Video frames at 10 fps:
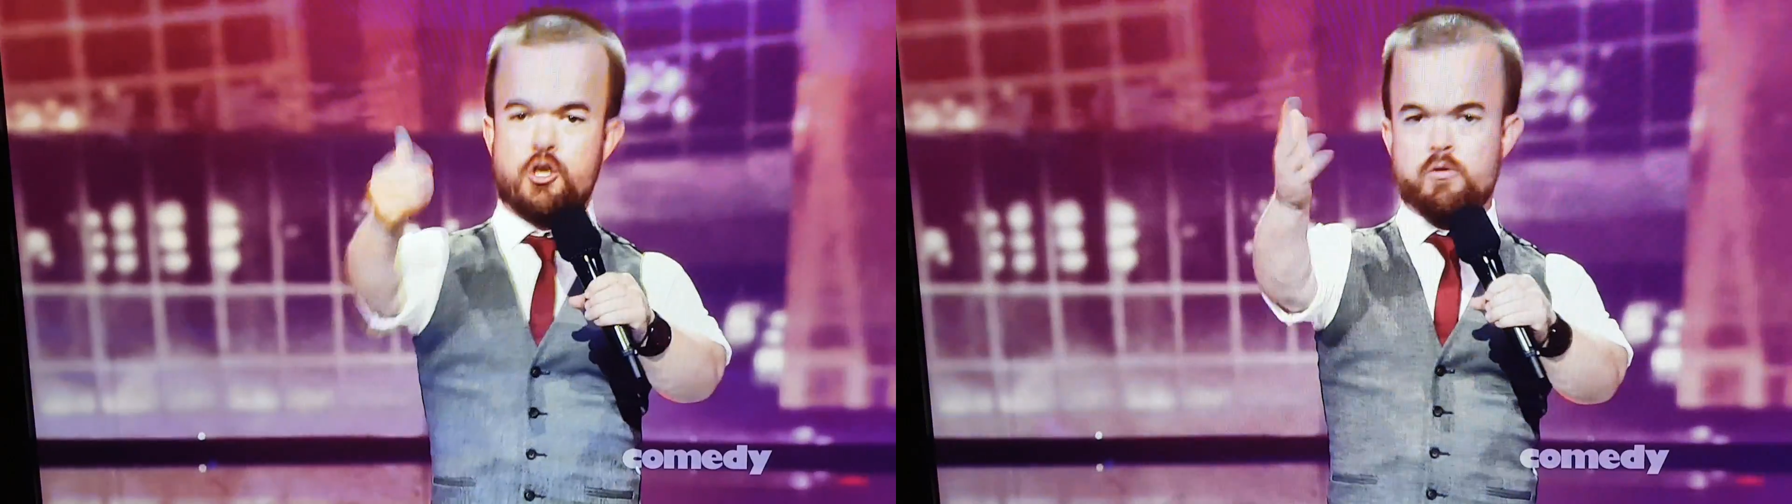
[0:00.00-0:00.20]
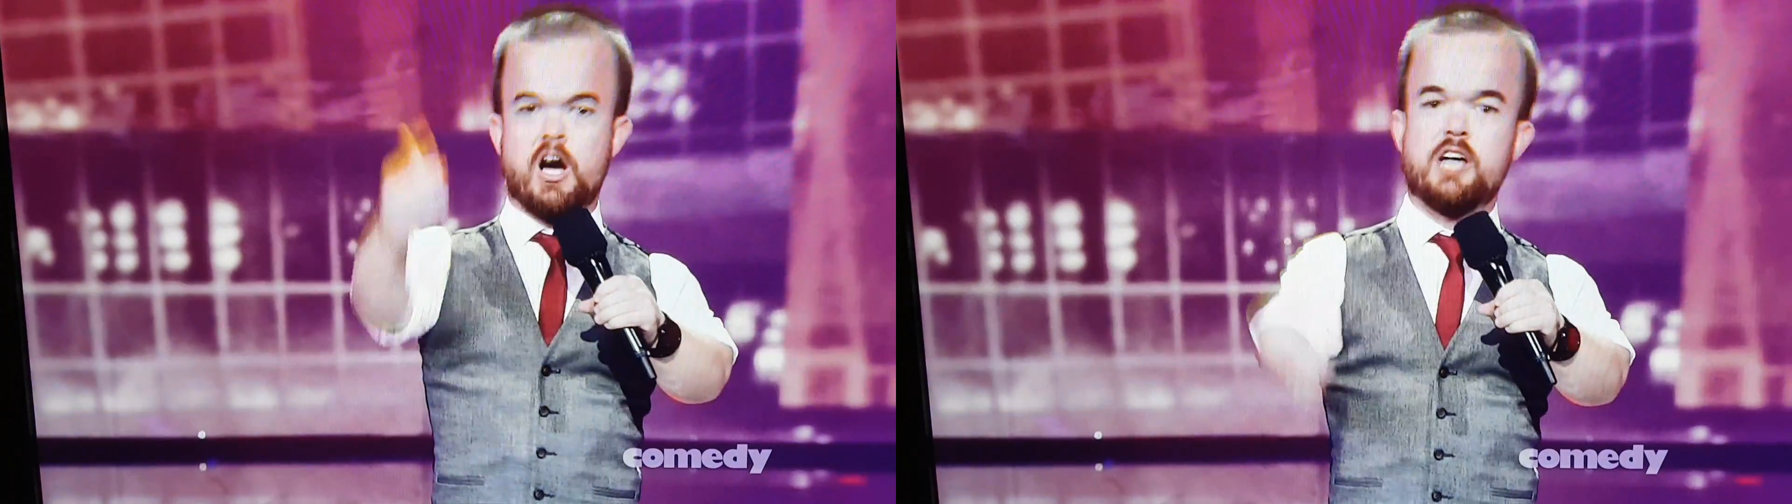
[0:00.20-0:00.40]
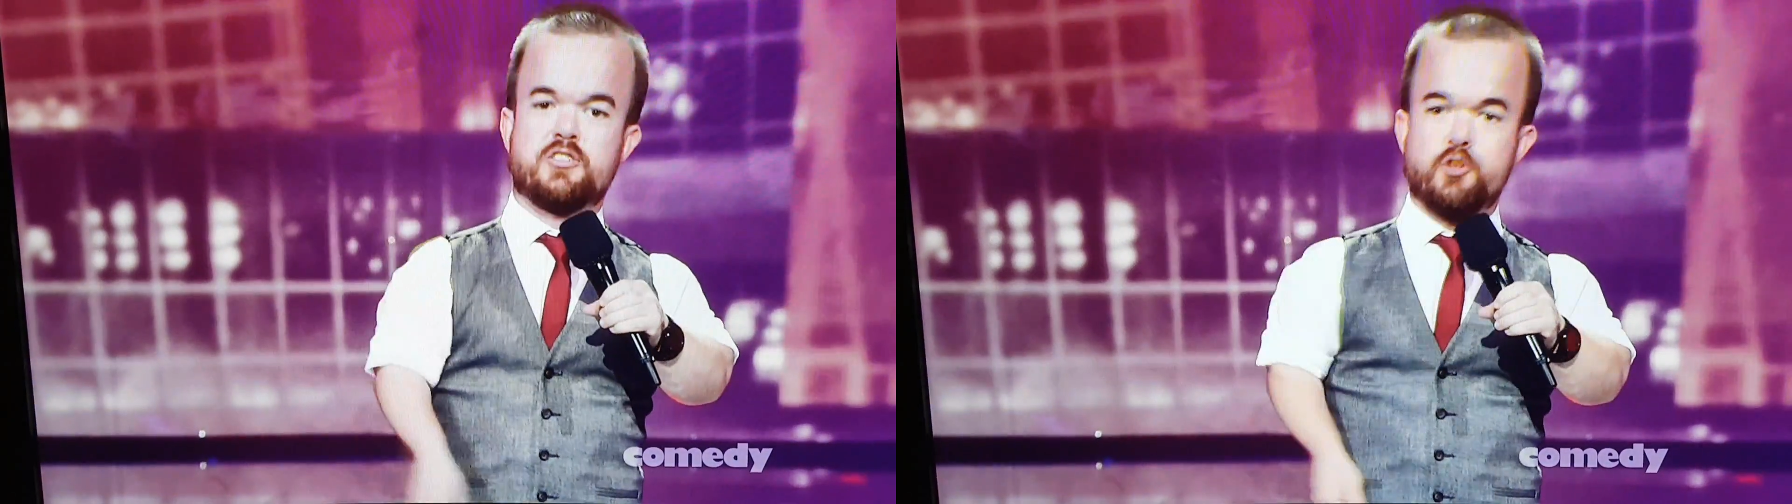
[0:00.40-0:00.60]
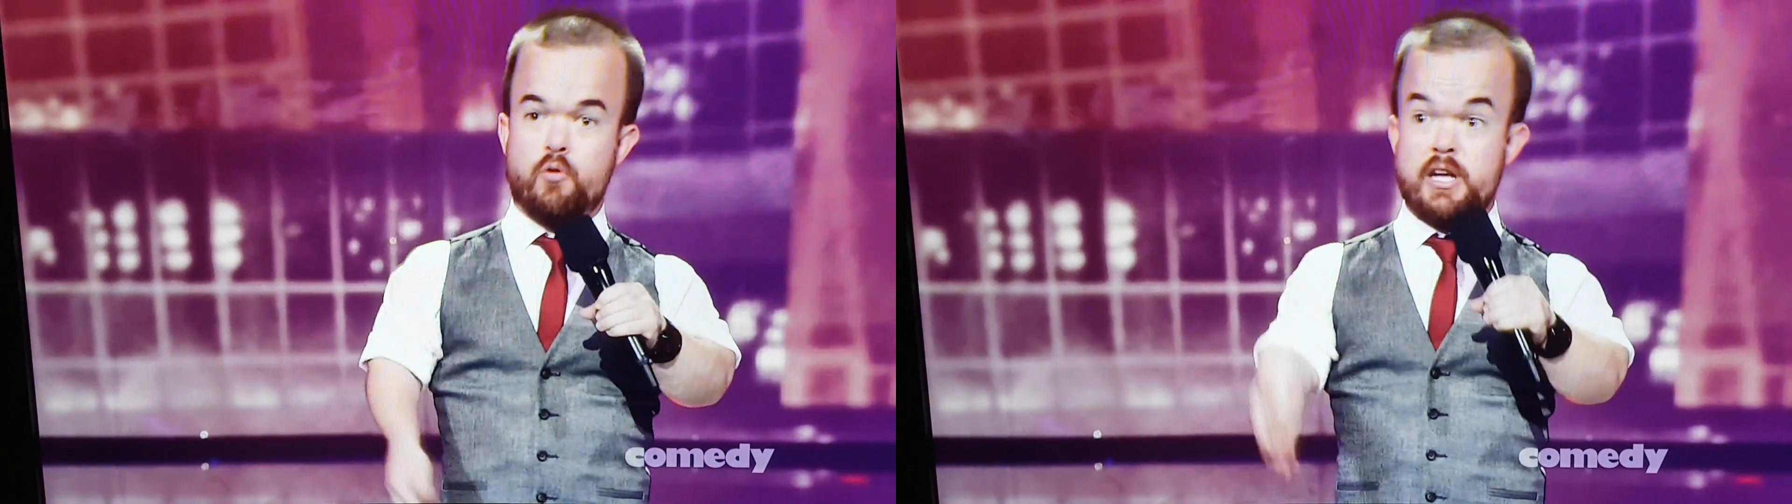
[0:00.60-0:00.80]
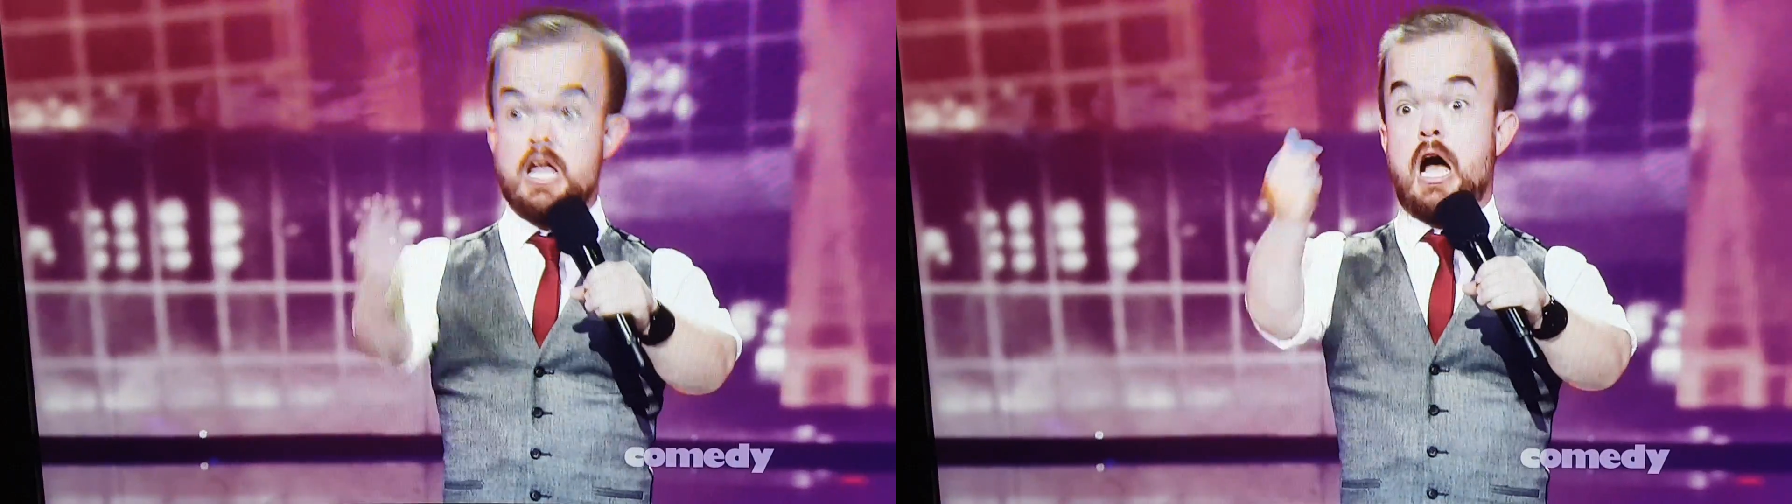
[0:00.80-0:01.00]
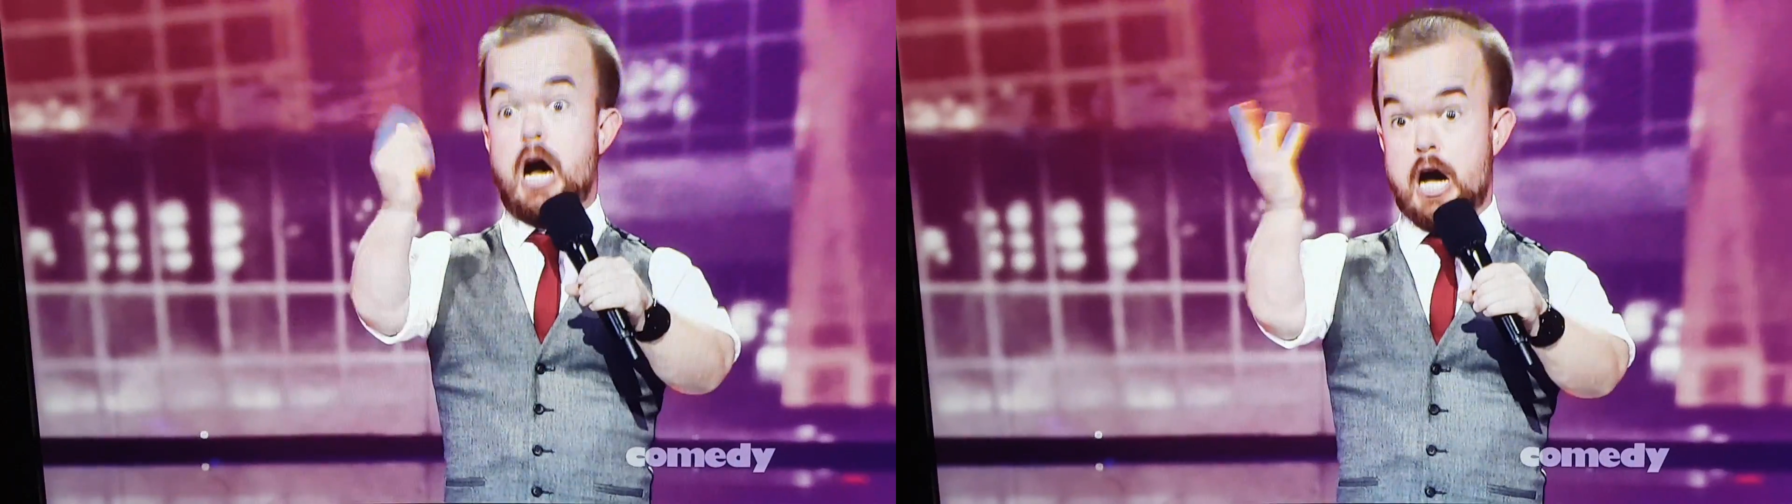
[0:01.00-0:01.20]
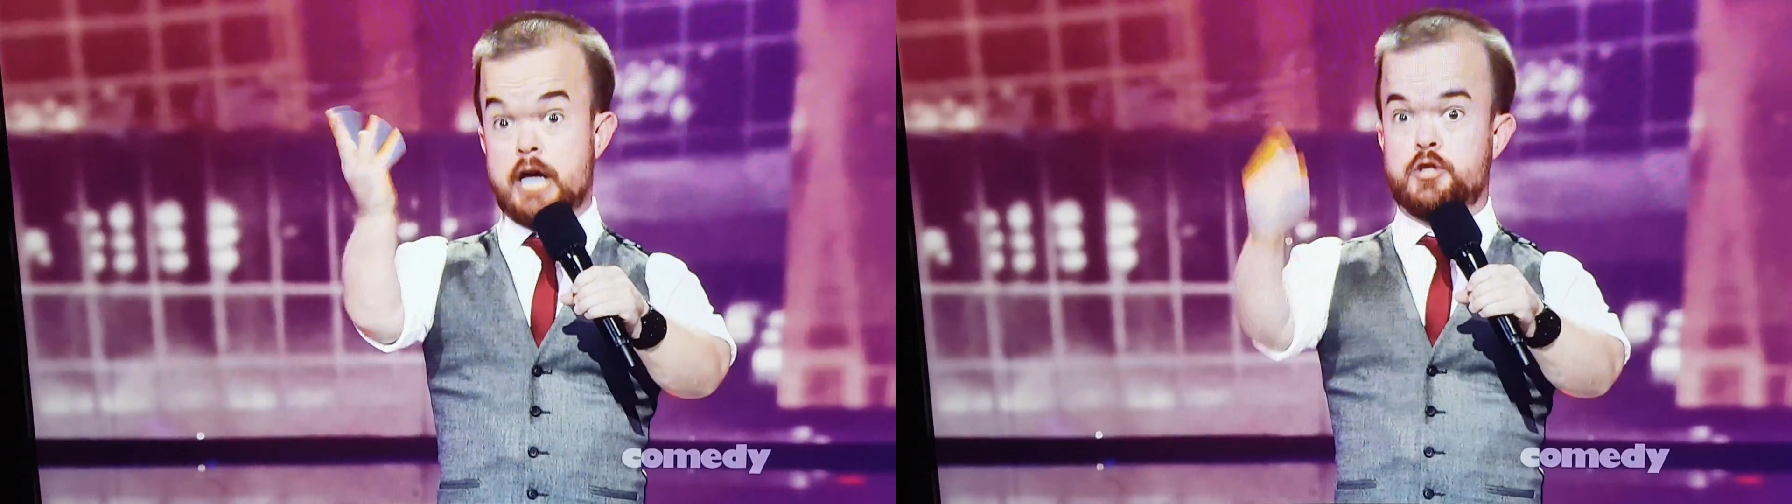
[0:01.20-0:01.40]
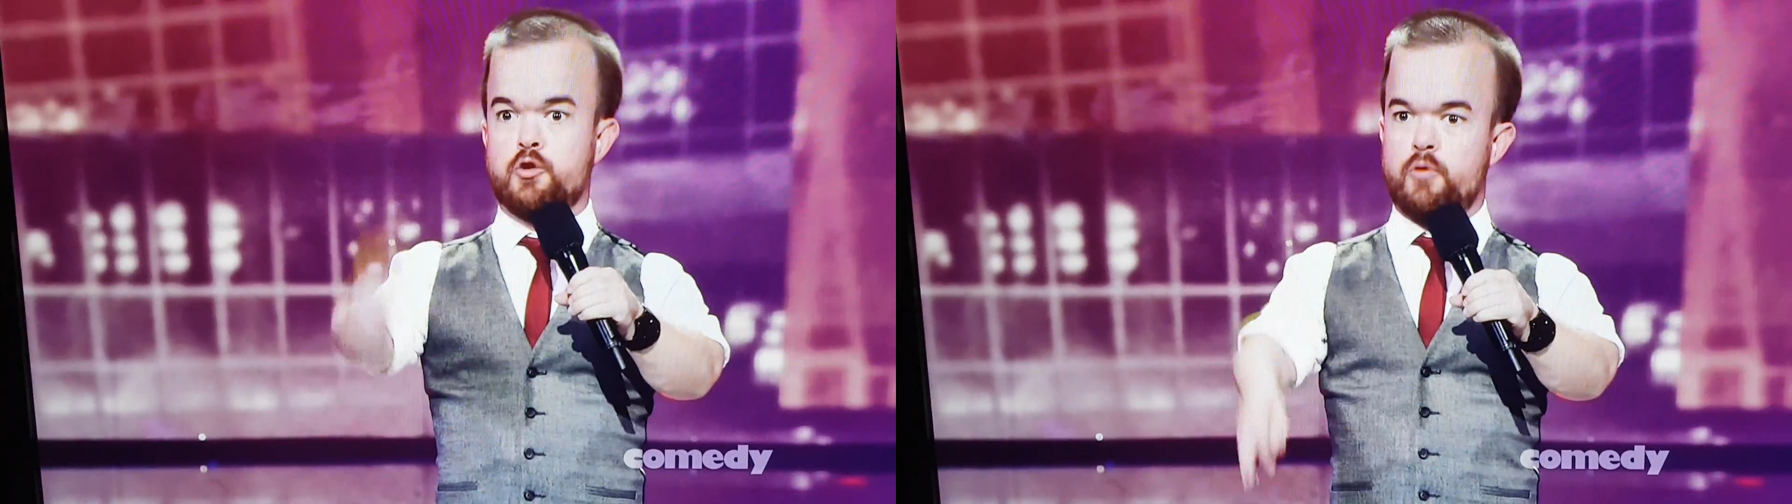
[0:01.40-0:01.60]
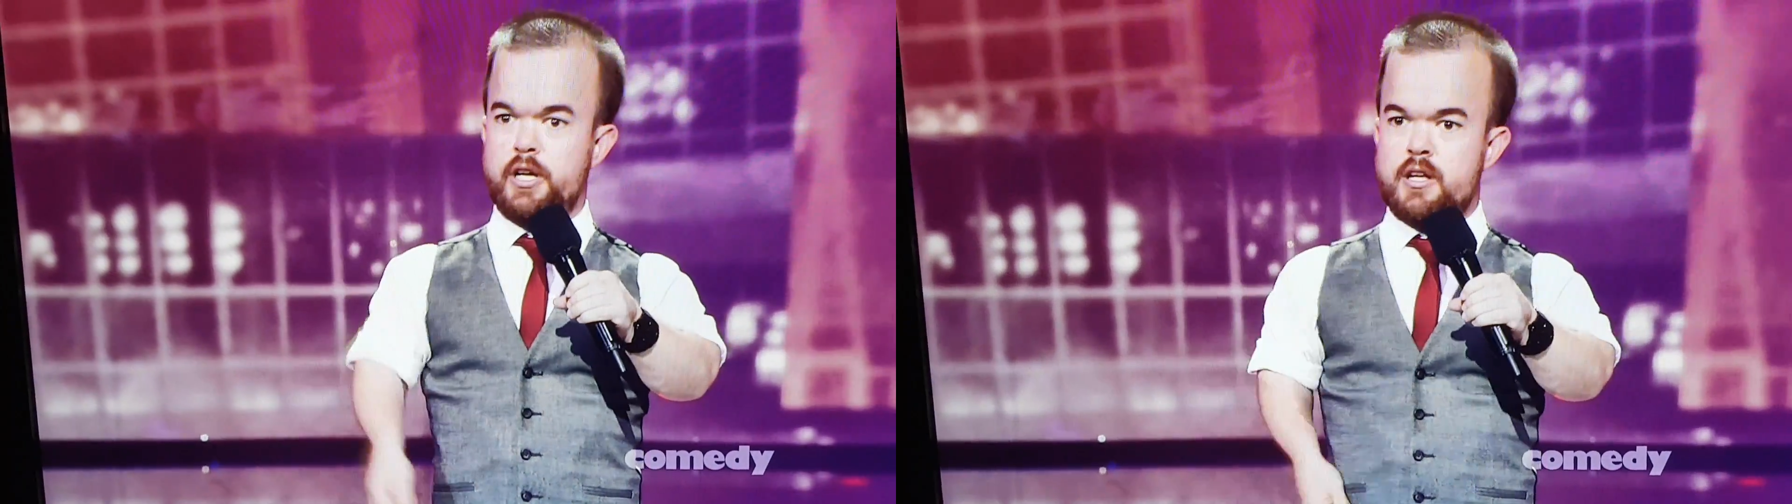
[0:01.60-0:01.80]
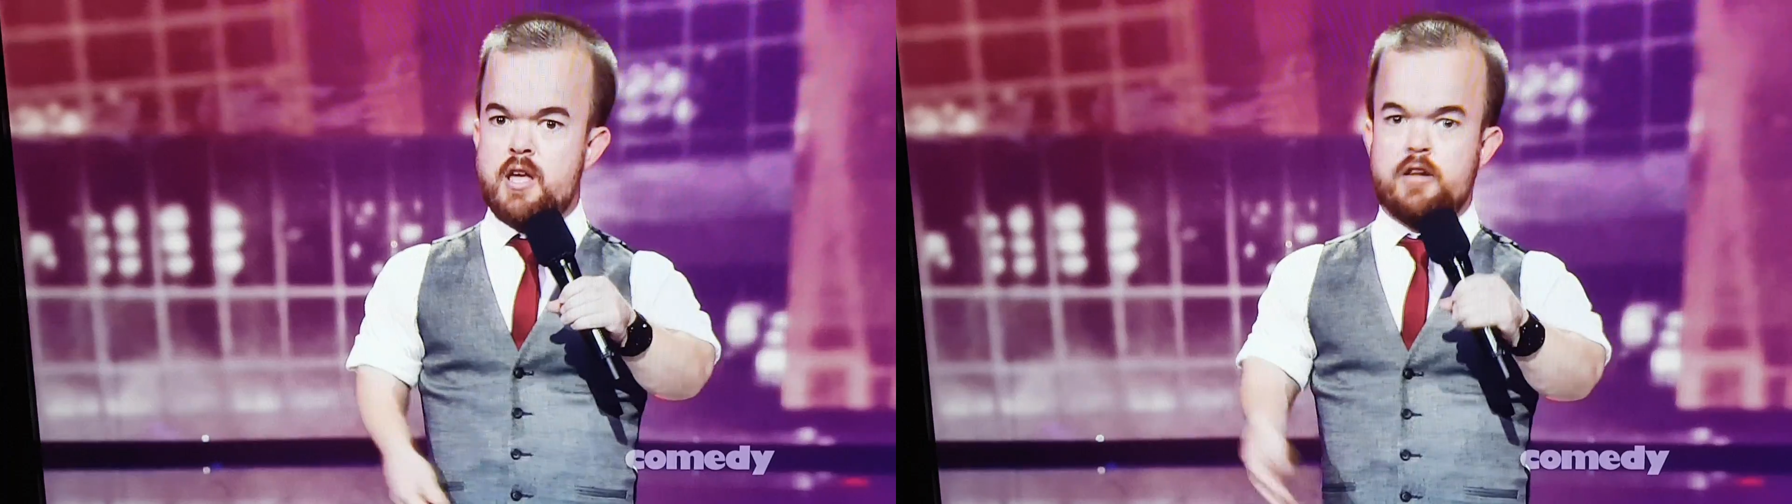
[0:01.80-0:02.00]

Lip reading: You guys do it. I do it.